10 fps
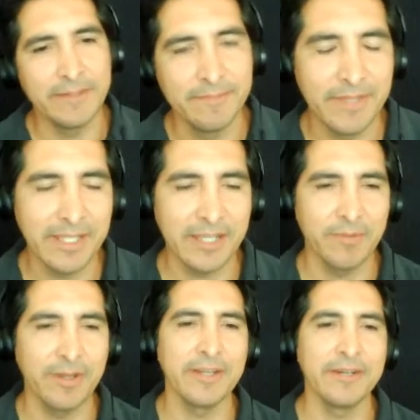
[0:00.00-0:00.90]
I look forward
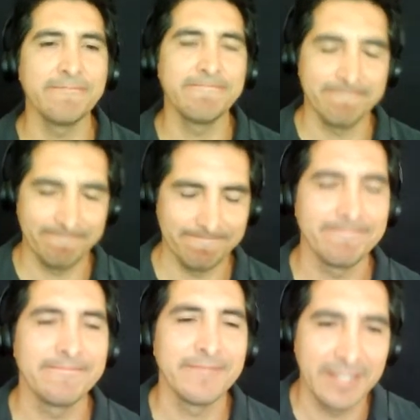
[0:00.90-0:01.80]
when we can break
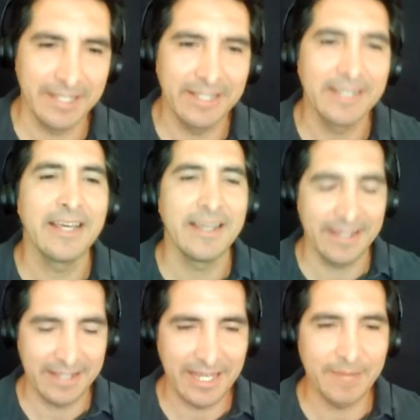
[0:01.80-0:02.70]
bread. And also,
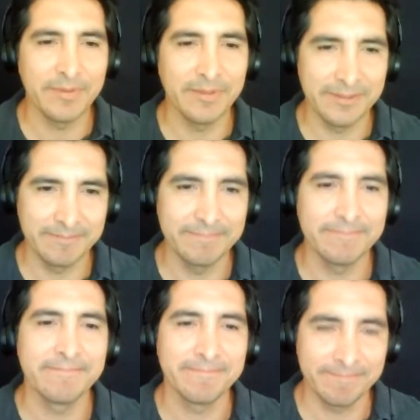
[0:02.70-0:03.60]
Jules, I look forward to
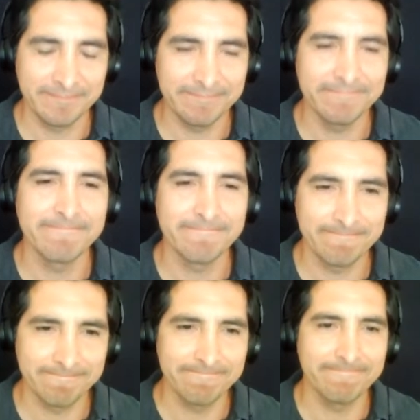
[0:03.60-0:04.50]
seeing you too,
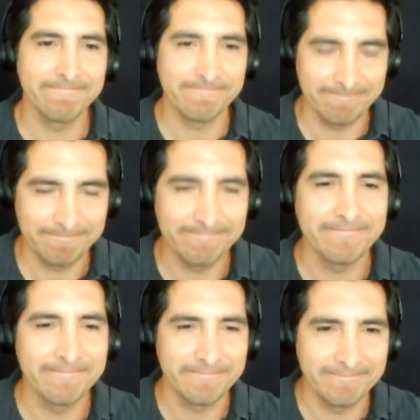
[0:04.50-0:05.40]
hopefully
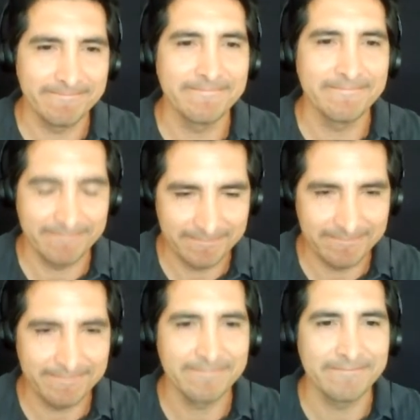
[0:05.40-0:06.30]
soon. I
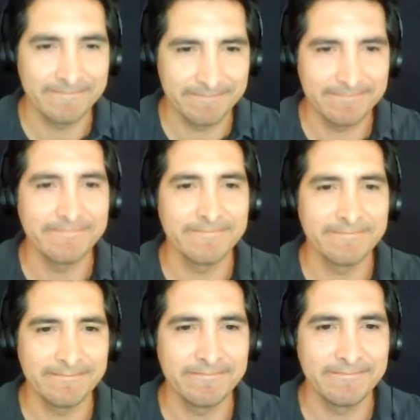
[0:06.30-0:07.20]
want to thank
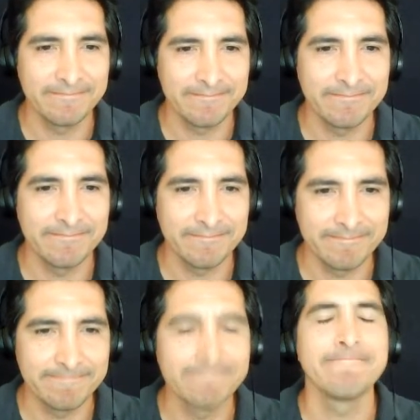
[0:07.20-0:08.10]
Scott Donnell,
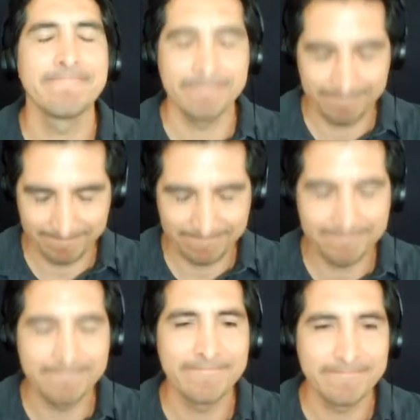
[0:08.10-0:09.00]
Derek
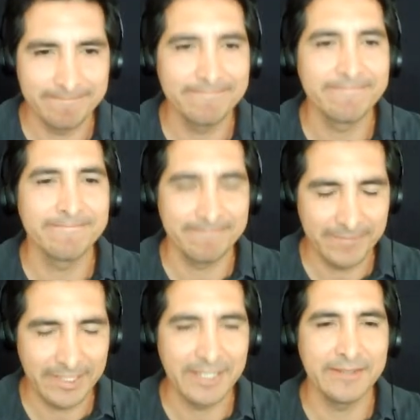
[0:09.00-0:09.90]
Zimmerman,
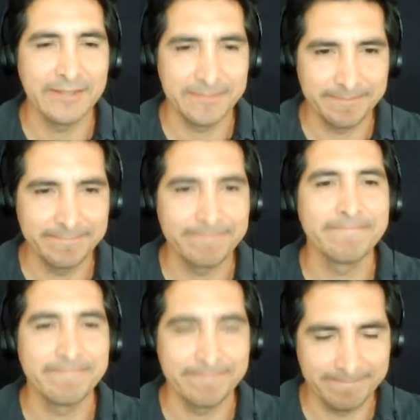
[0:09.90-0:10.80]
Garrison,
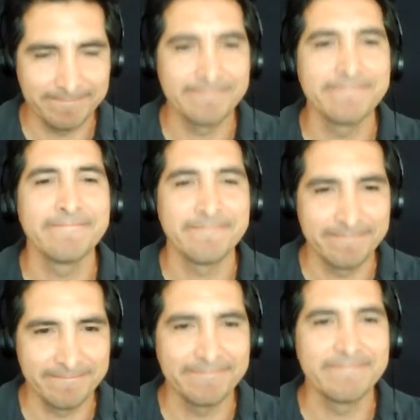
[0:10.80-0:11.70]
Akbar,
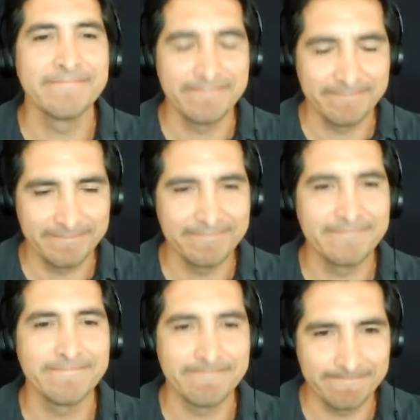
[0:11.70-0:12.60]
Stephen
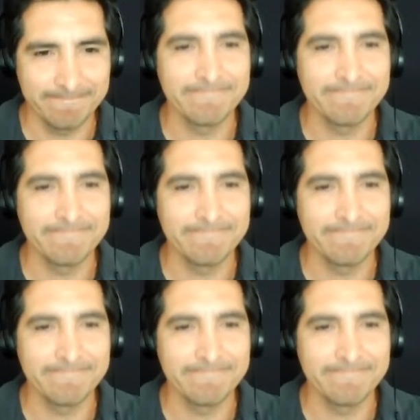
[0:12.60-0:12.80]
Vega,